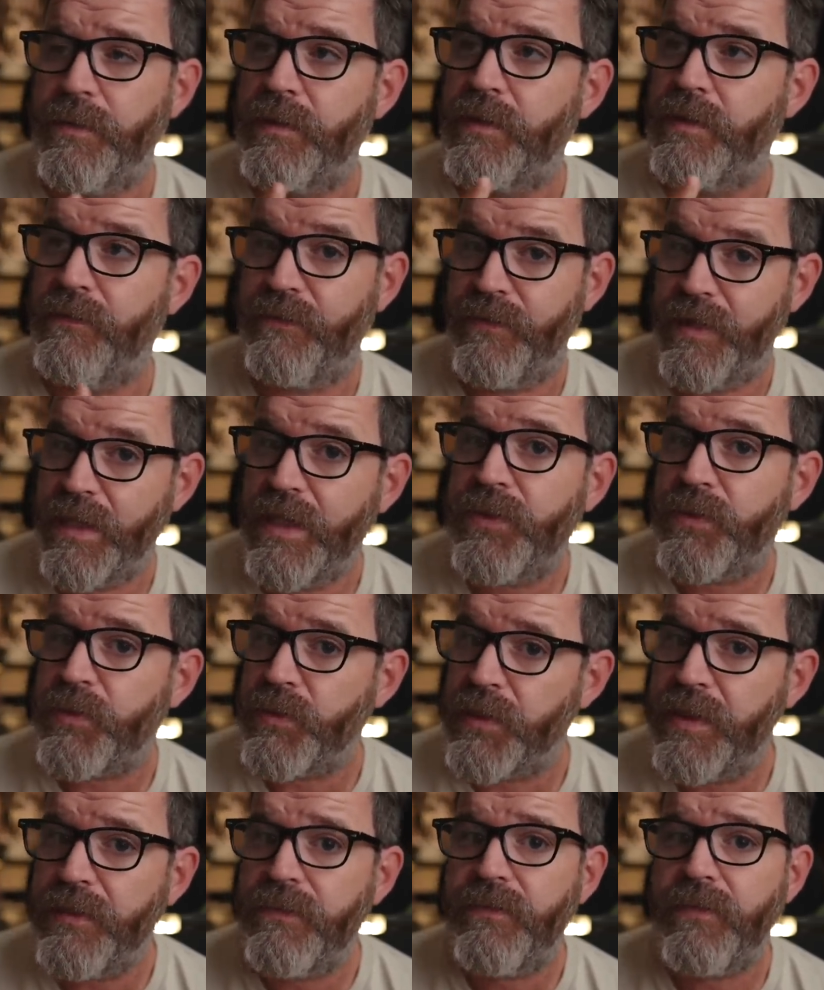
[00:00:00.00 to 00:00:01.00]
The
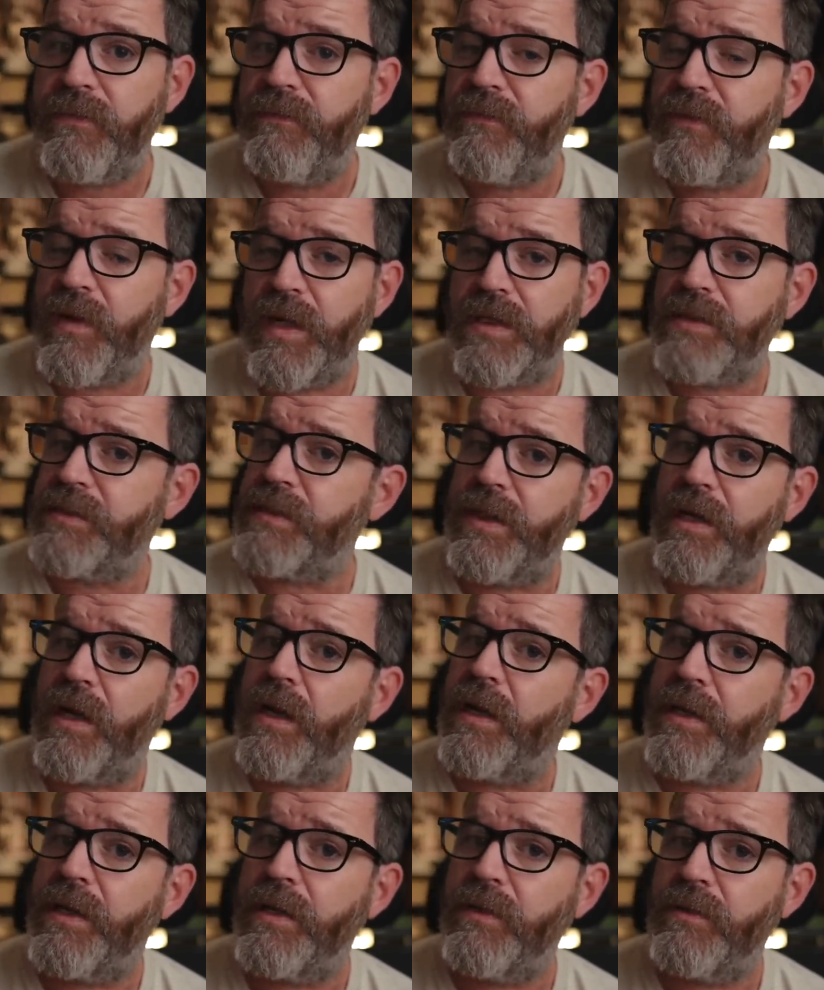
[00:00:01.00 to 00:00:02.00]
V3 from Fozzy
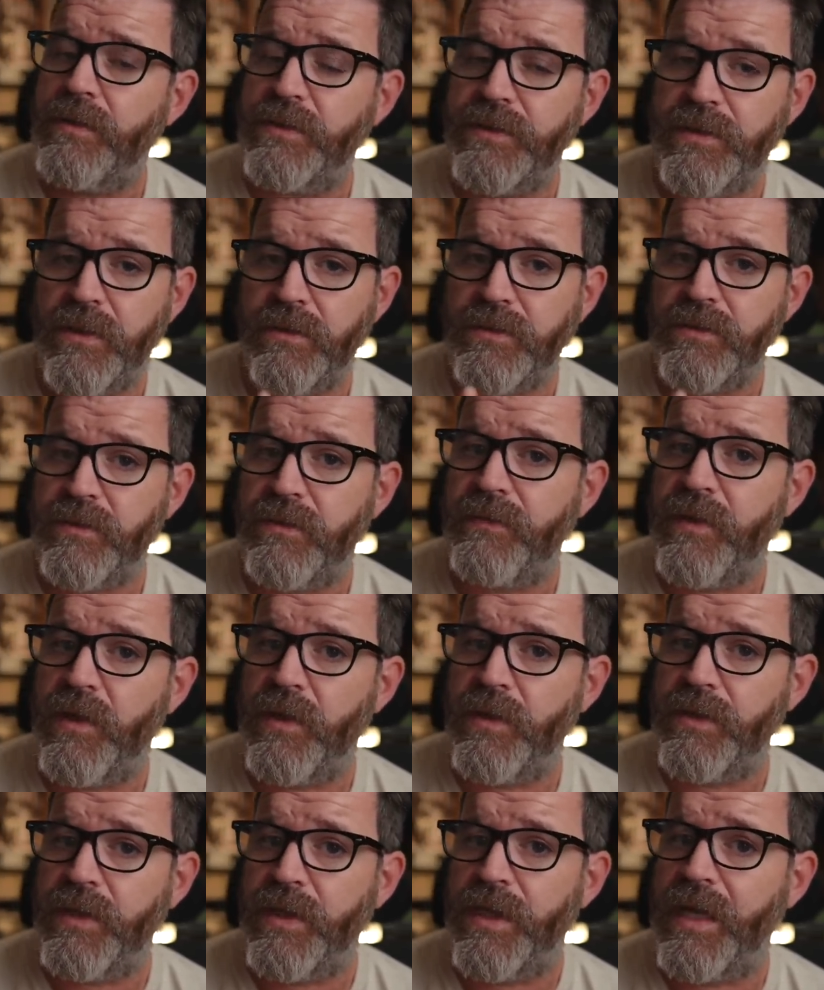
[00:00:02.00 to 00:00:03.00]
Audio is also a
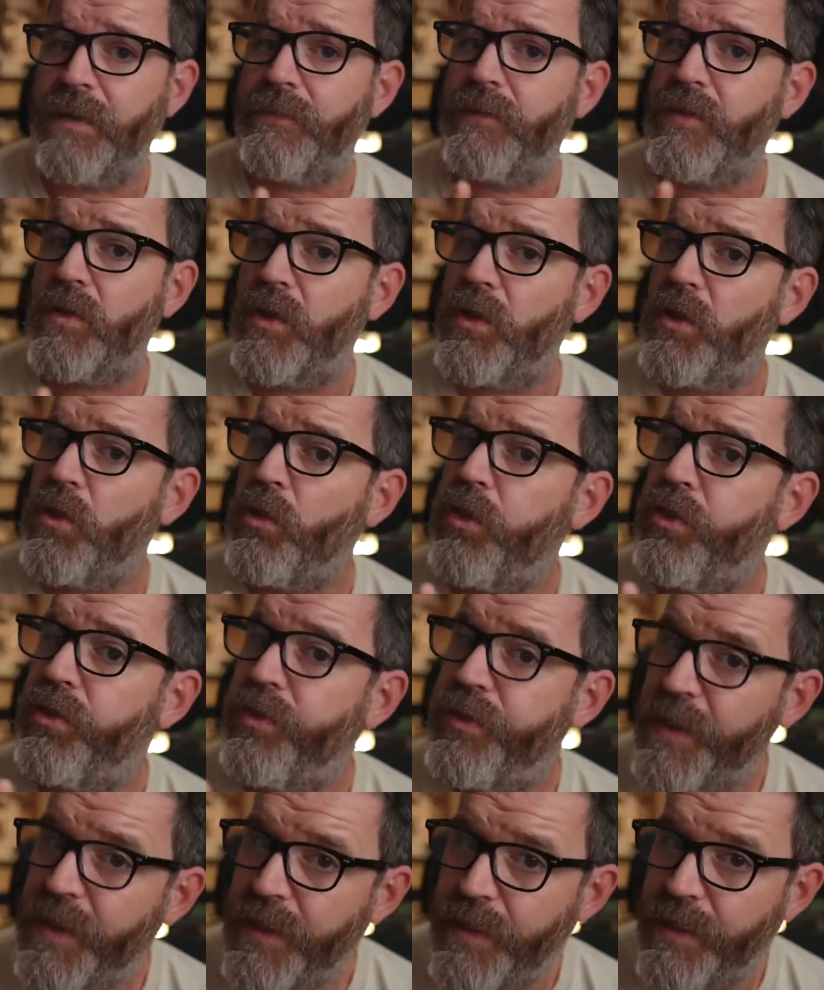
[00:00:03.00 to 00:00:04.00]
very good amp. Little
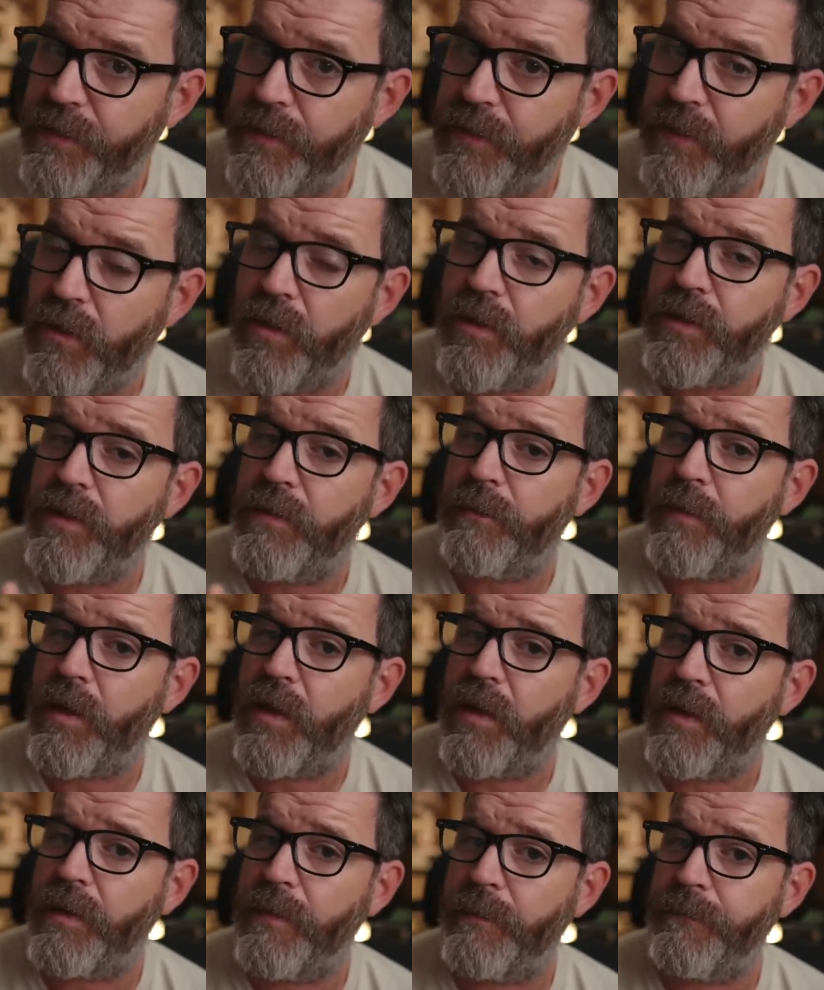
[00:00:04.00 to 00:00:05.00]
thin on the
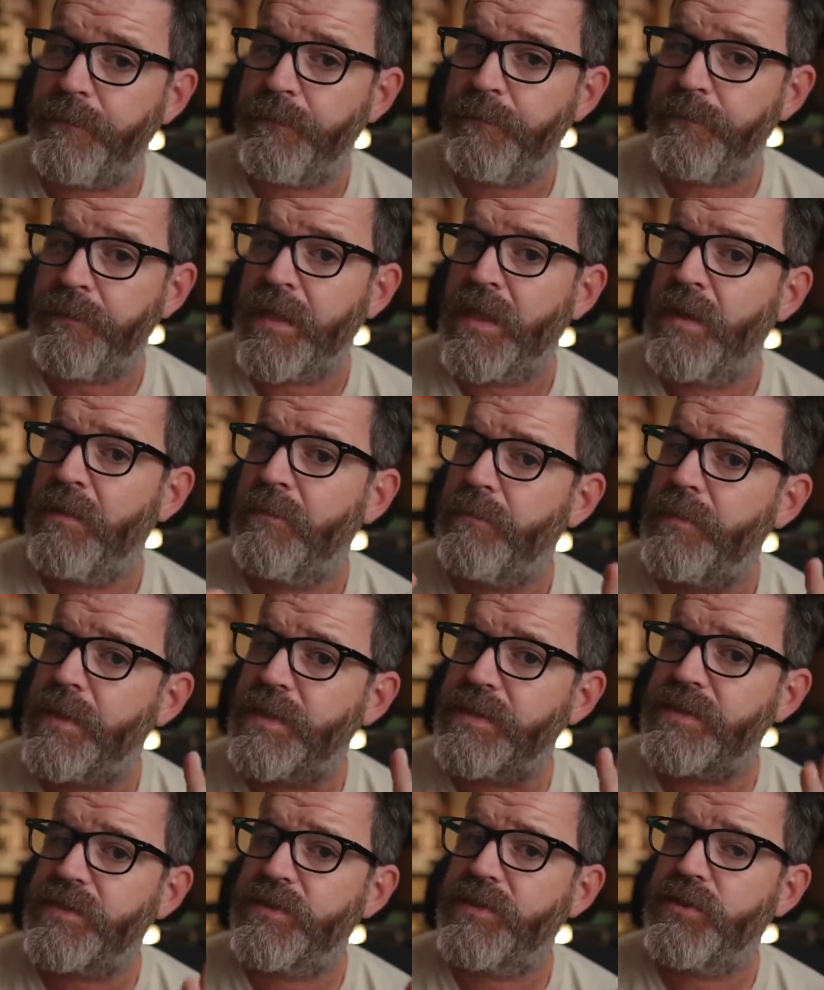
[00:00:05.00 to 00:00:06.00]
bottom,
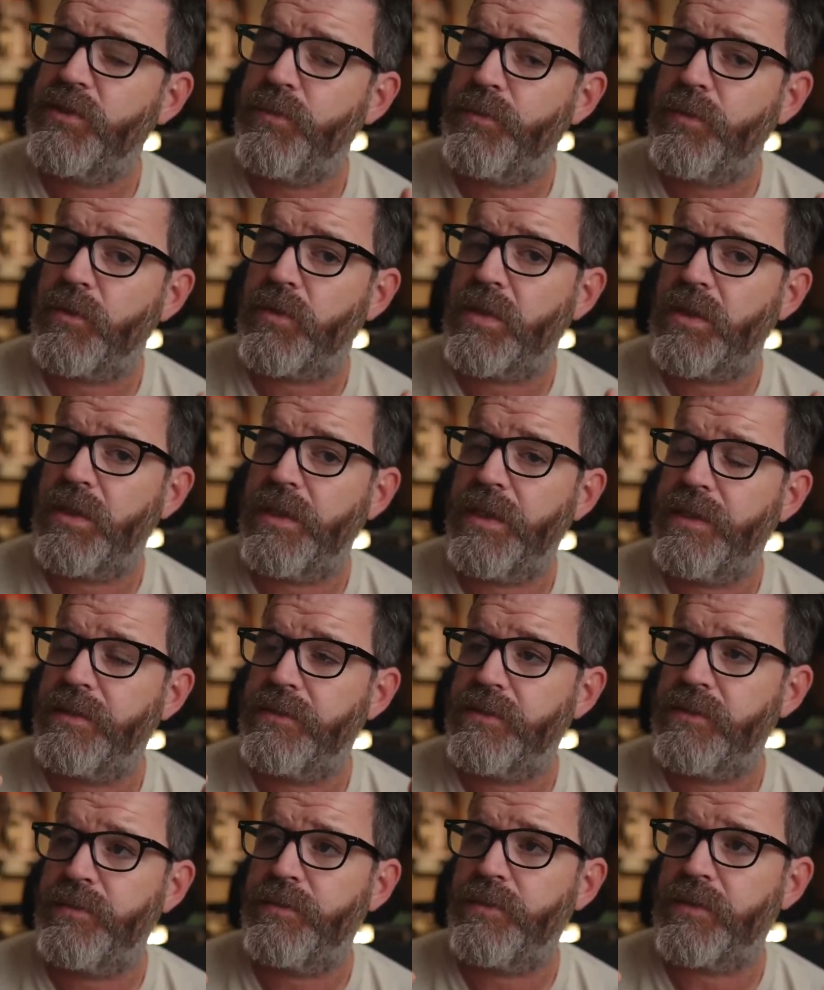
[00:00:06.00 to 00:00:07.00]
but super clean,
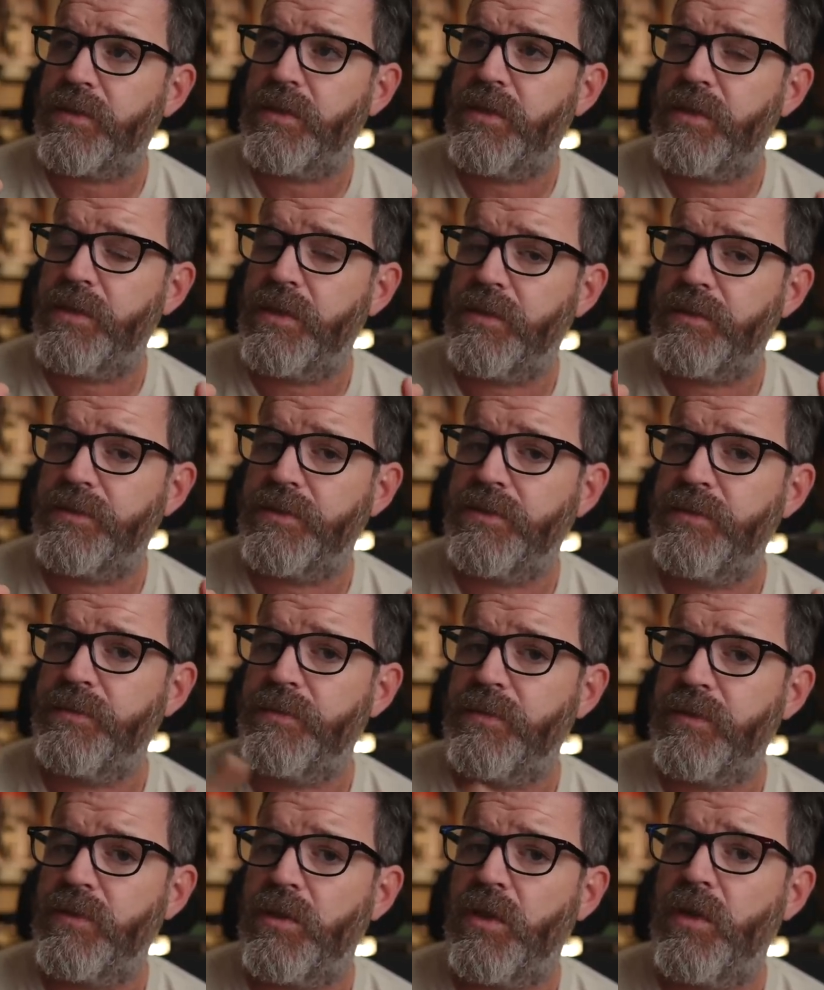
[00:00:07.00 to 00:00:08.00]
super clear,
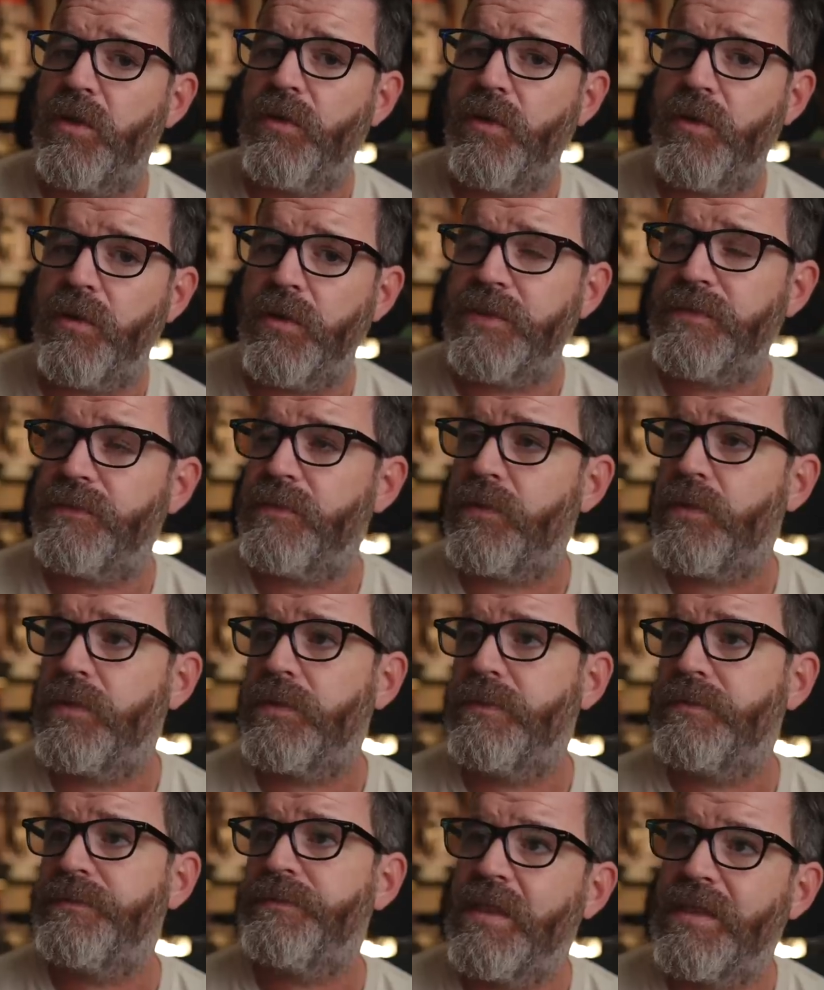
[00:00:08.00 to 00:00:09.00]
super low noise floor.
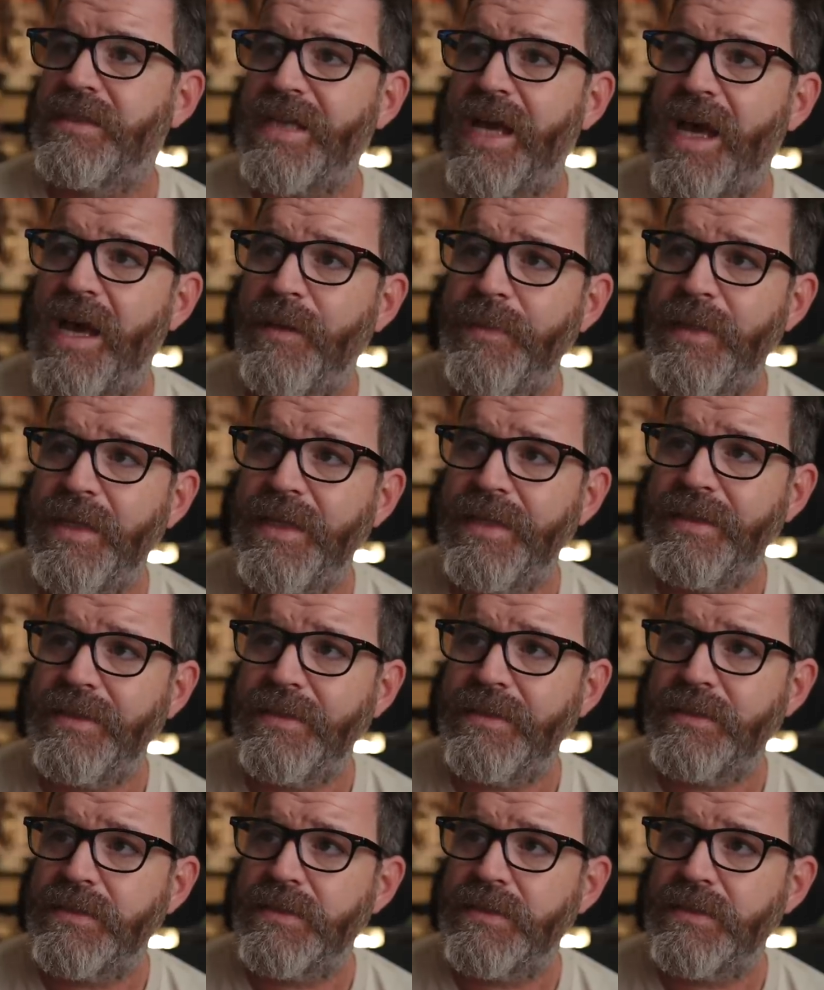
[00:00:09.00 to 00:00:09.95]
The topping,